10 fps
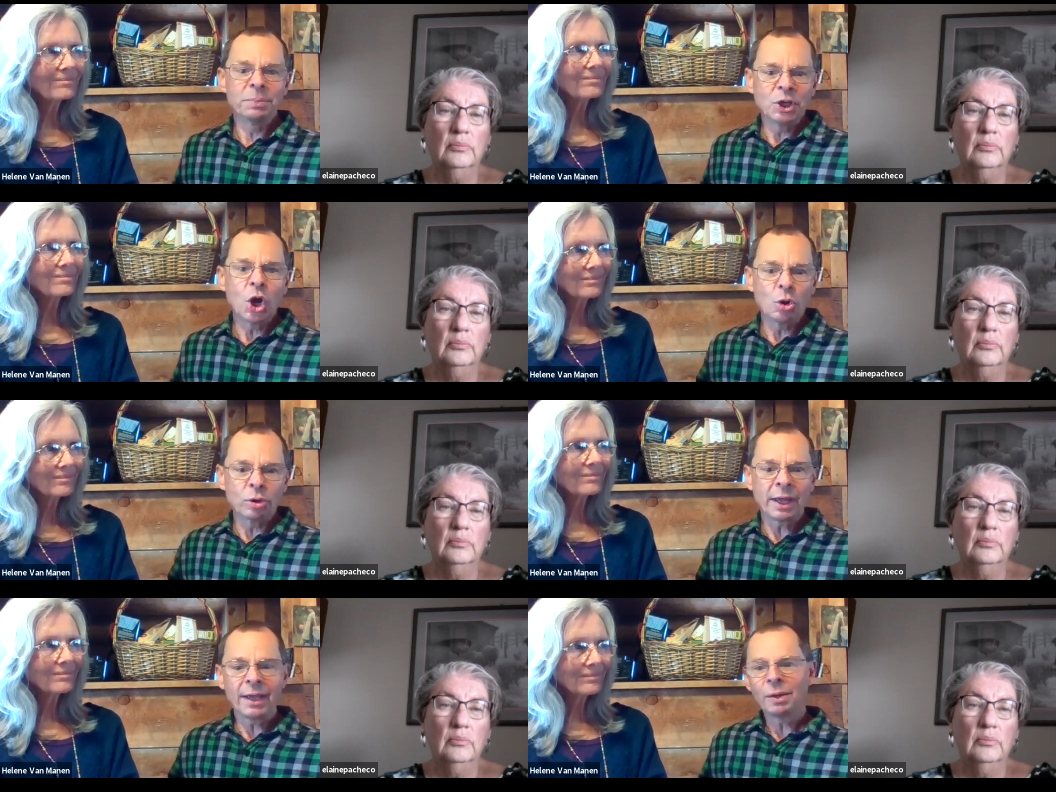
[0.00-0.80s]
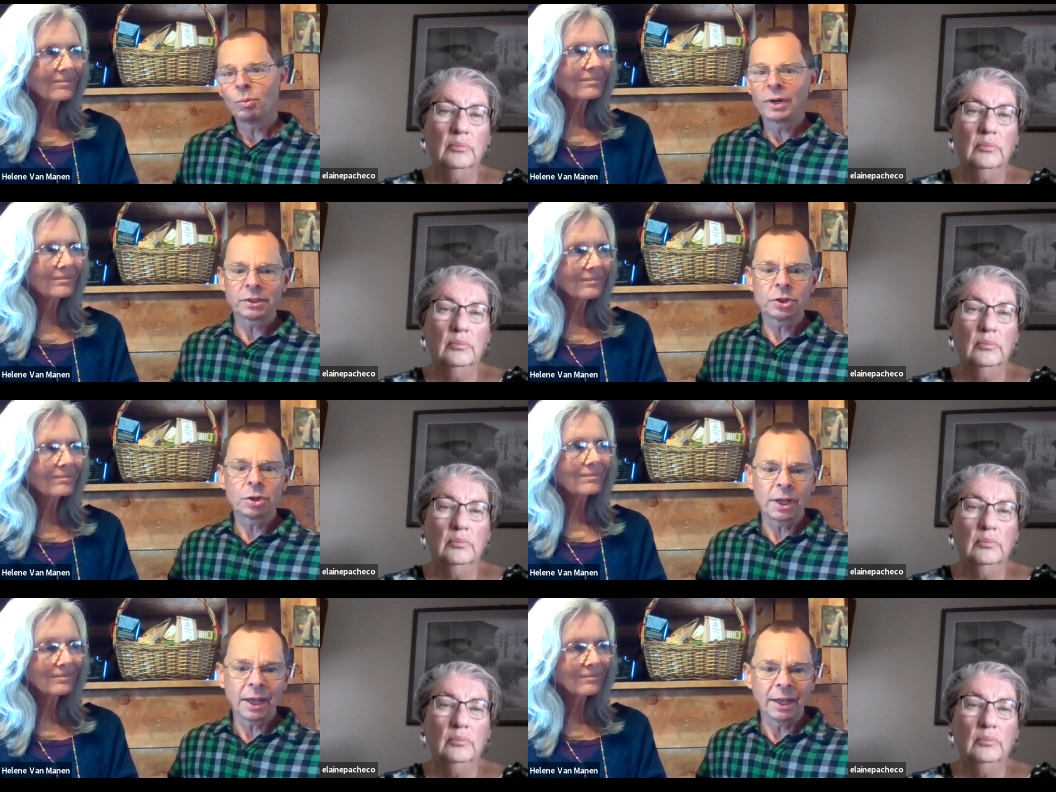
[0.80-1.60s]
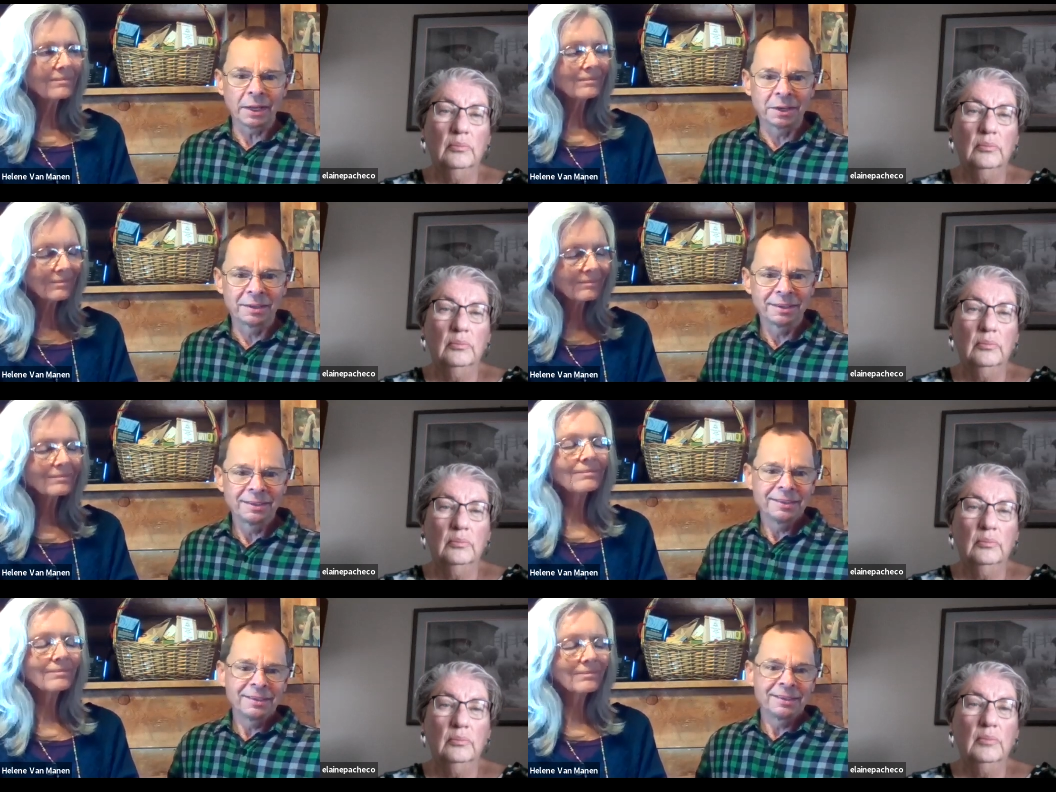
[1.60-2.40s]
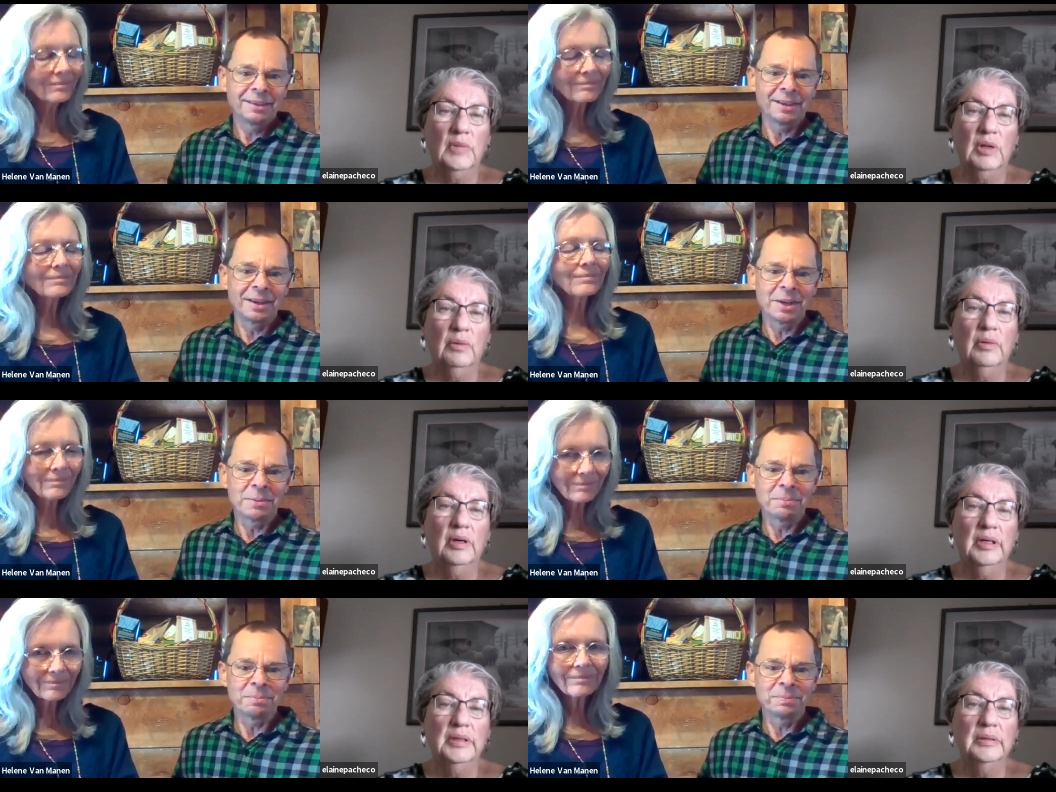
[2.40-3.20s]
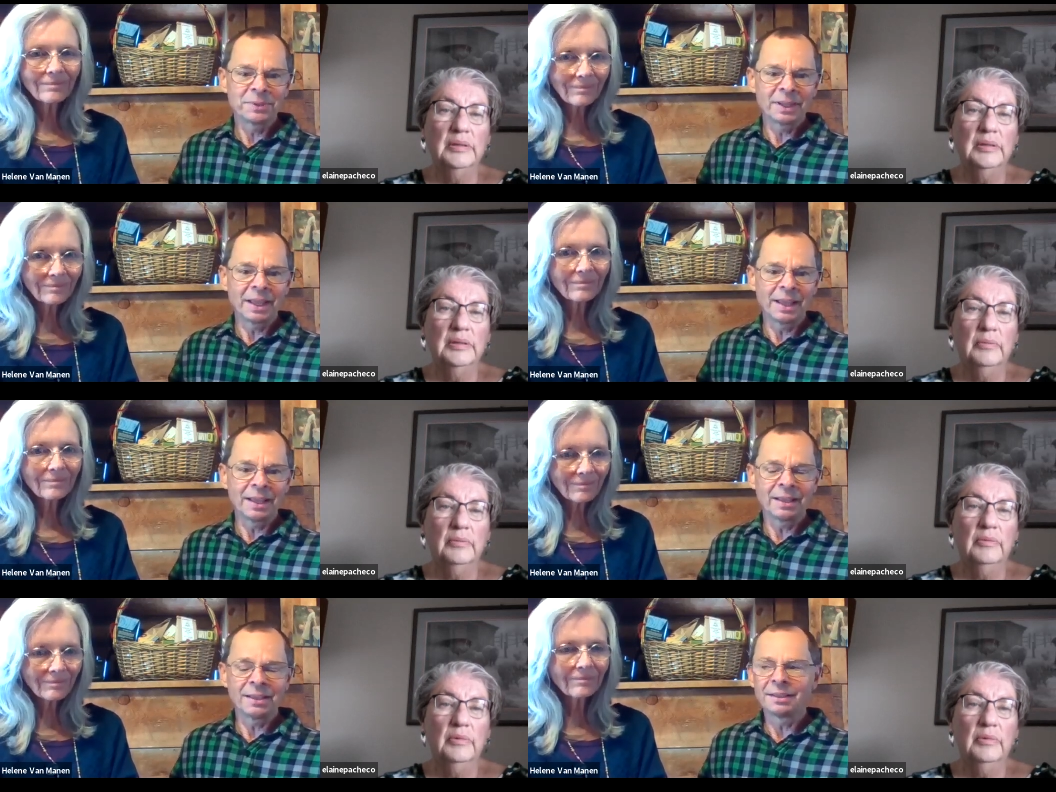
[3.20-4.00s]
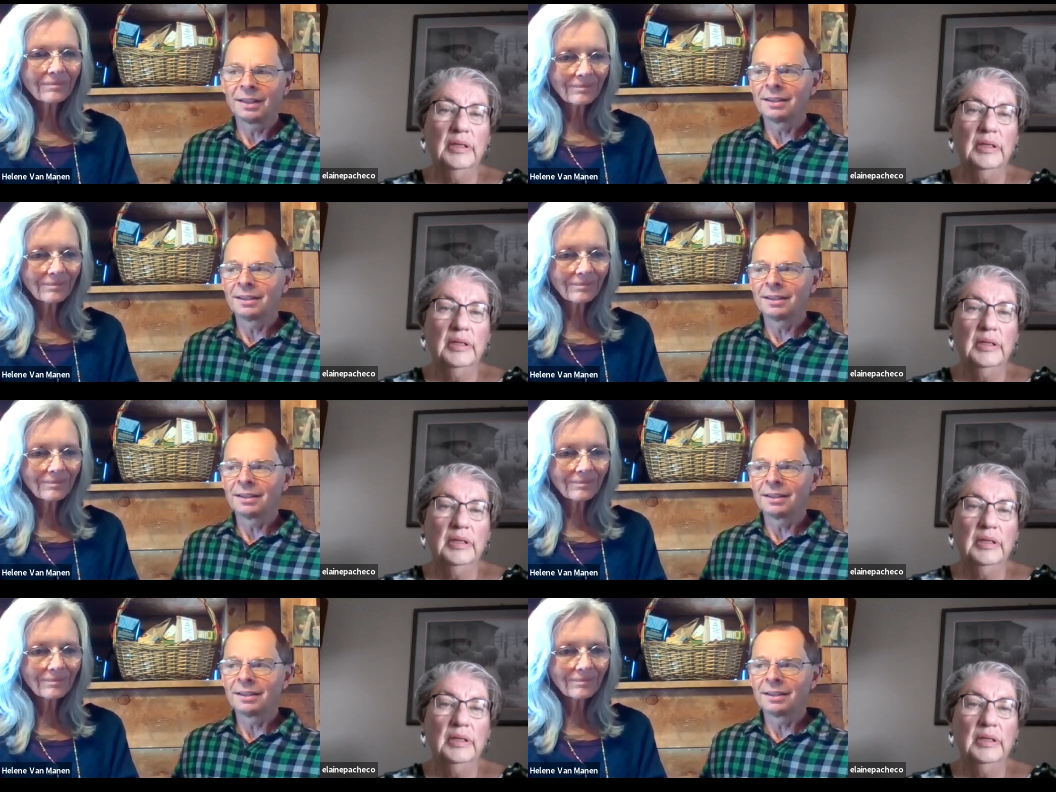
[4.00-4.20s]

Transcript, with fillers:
Speaker 1: be okay when it's okay. Right,
Speaker 2: right.